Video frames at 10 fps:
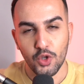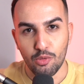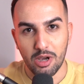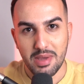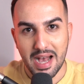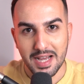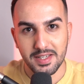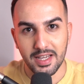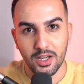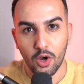So you might be
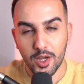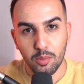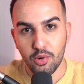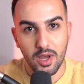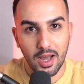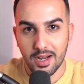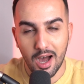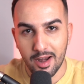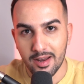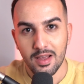asking, okay, Pouya, I
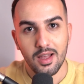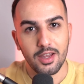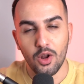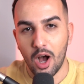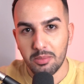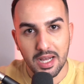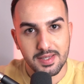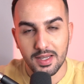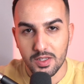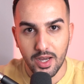got it. You know, I'm that
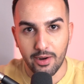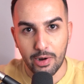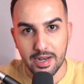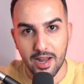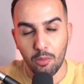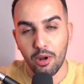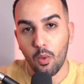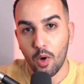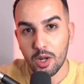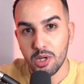sales guy right now, but I
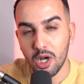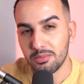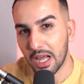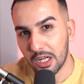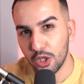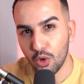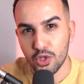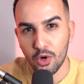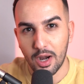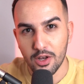want to become that
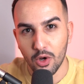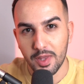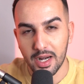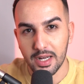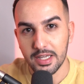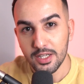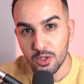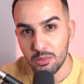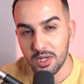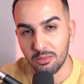closer. I know that I need
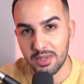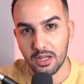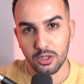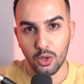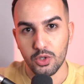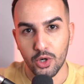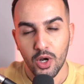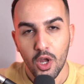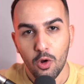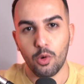to become that
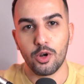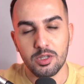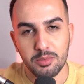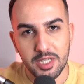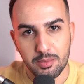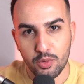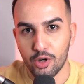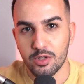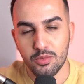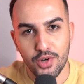closer. What are some tips? What
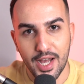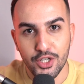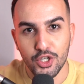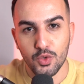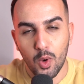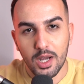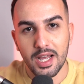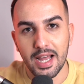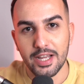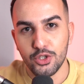are some strategies? What
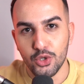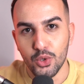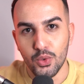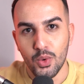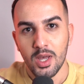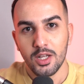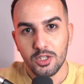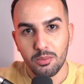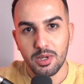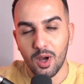can I do
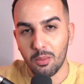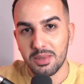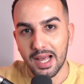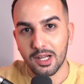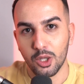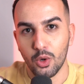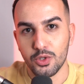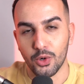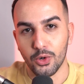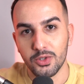to become that
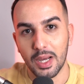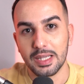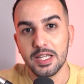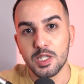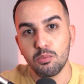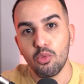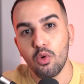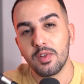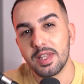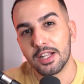closer or to at least
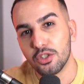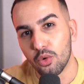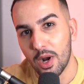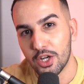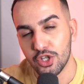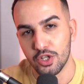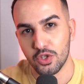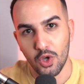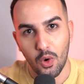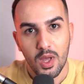move in that direction?
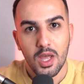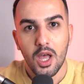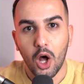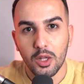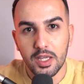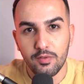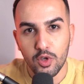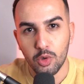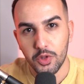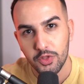So I'll leave
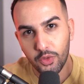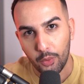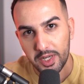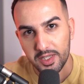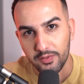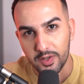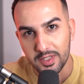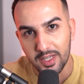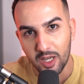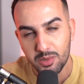you with three
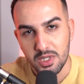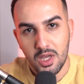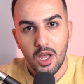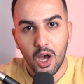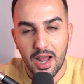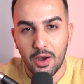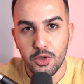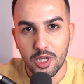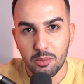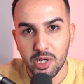different tips on how
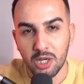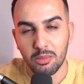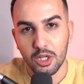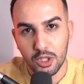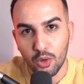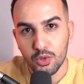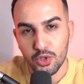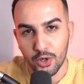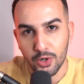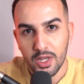you can become a
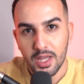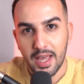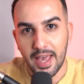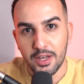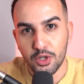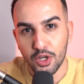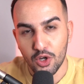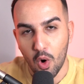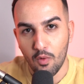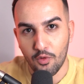closer and you can
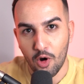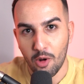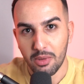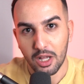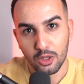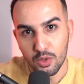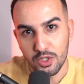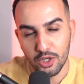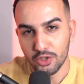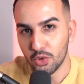go from a
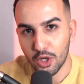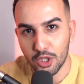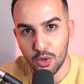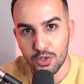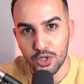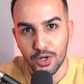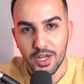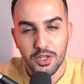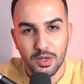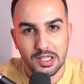loser to a closer.
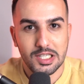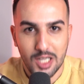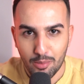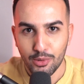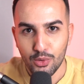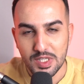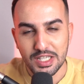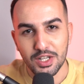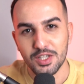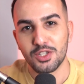You can stop losing,
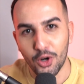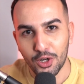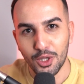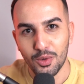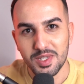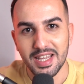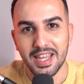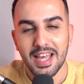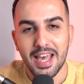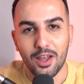and can start
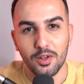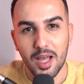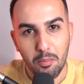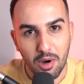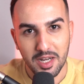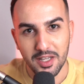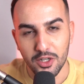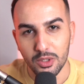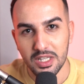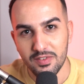closing, and all that money that
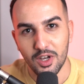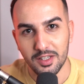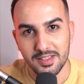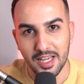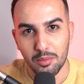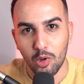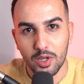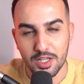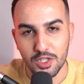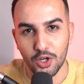you're leaving on the table
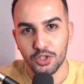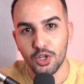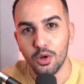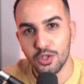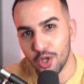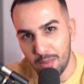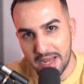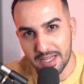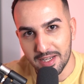can start to go into your bank